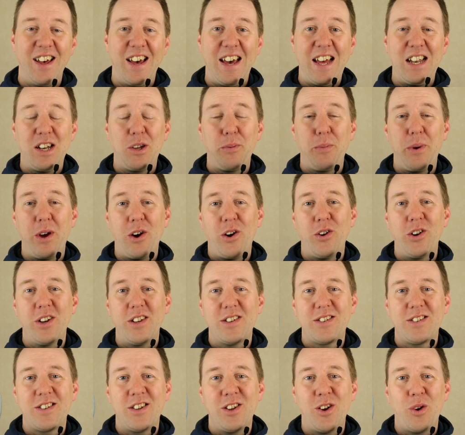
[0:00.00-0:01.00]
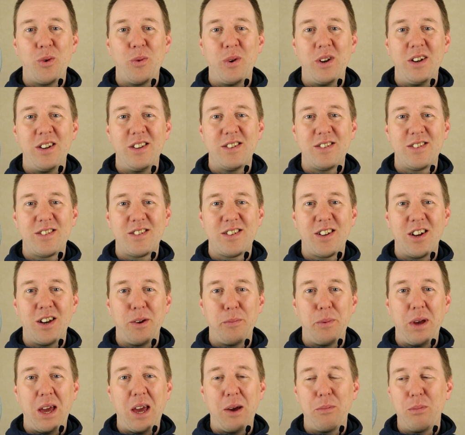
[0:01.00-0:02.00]
And to be honest, no one is
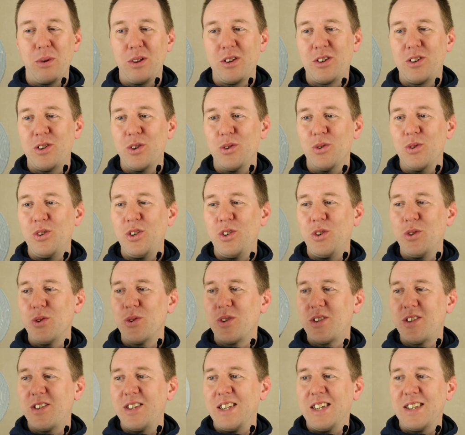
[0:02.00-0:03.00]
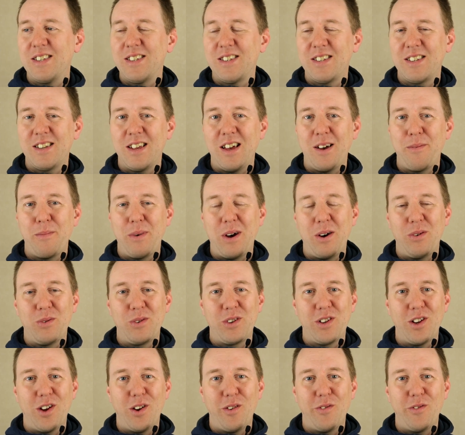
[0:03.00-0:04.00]
gonna be able to use this
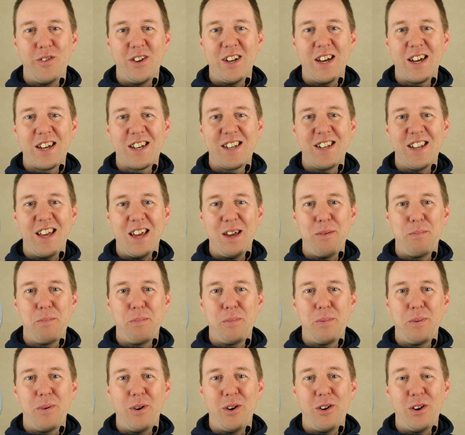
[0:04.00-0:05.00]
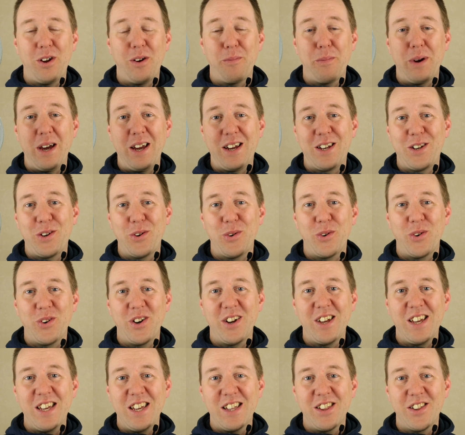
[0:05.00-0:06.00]
amount of duct tape on a bike
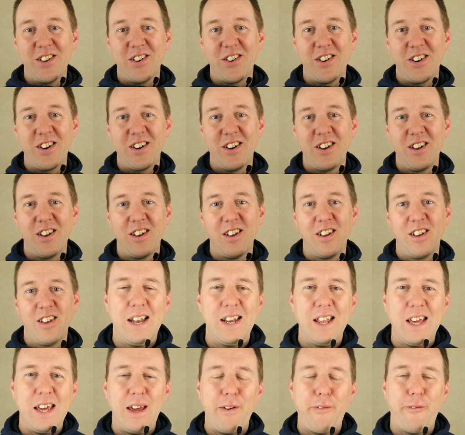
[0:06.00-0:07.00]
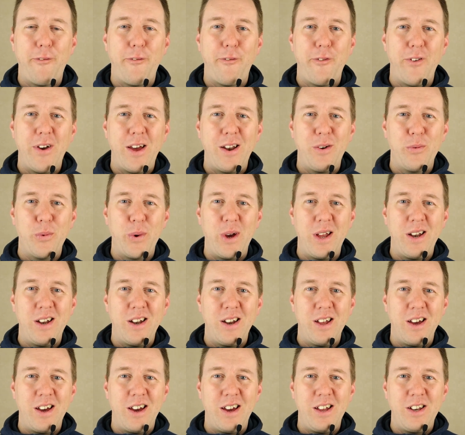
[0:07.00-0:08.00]
tour either. And if and
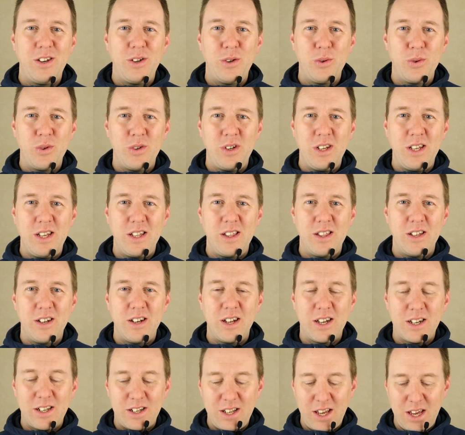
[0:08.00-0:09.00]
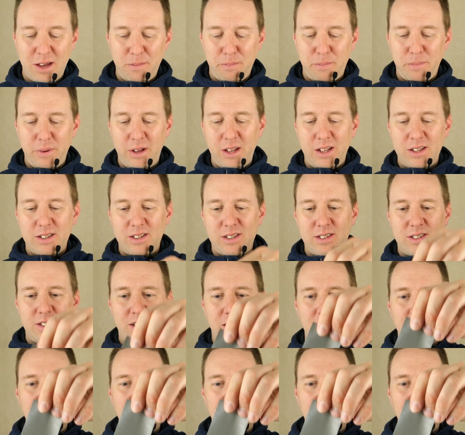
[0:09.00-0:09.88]
when I do need the duct tape, it's